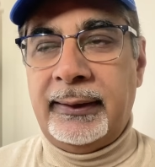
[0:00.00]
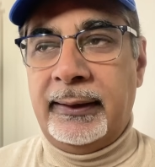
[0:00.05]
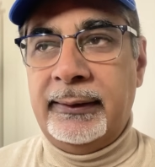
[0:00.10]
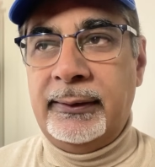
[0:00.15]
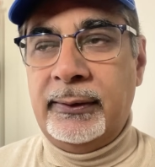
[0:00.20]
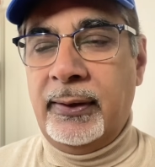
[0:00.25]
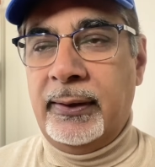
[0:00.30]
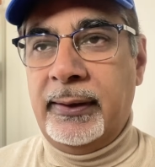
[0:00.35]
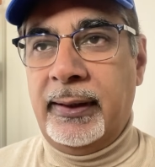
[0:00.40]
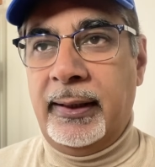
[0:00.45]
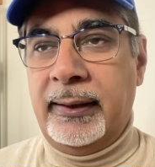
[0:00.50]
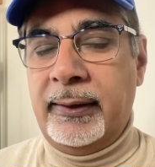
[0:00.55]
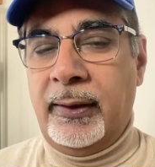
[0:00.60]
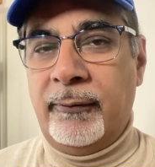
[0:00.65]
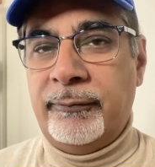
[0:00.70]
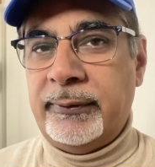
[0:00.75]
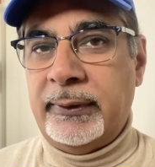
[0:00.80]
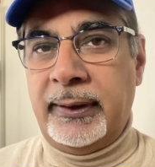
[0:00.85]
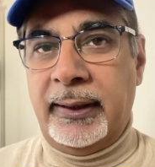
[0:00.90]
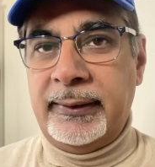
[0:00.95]
you know, I
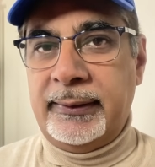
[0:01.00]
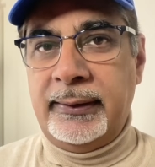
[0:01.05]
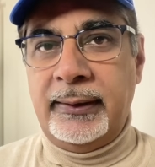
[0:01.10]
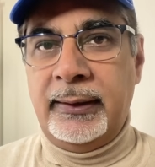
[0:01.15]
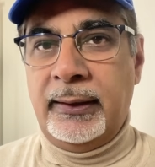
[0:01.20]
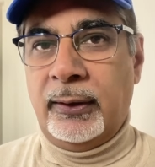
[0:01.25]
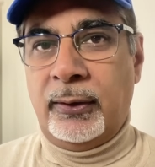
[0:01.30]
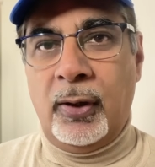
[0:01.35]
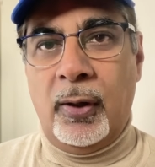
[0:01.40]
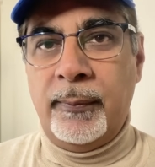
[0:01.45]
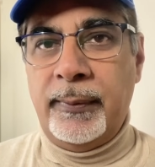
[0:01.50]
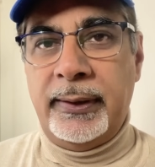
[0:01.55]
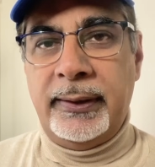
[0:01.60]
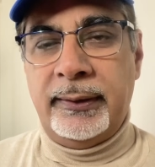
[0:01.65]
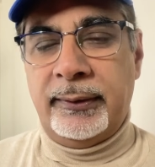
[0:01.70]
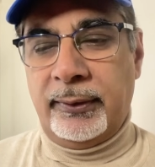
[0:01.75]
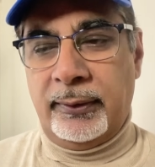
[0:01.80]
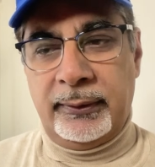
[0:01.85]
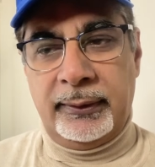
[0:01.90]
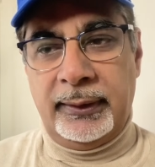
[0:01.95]
often see in the
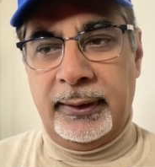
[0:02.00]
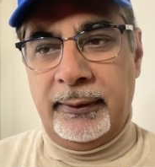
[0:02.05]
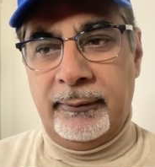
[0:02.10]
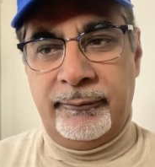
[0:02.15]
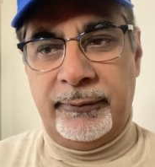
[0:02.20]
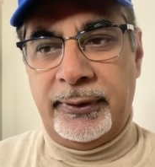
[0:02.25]
comments on the